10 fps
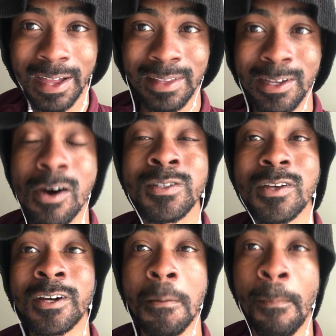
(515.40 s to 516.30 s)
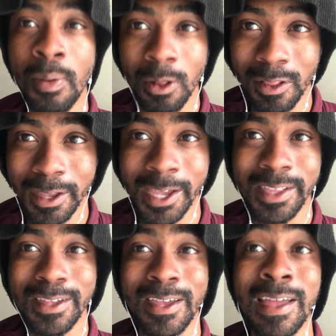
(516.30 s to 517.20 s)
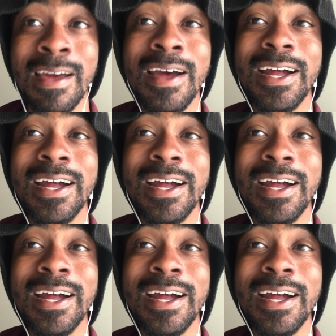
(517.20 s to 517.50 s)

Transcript: They're also completely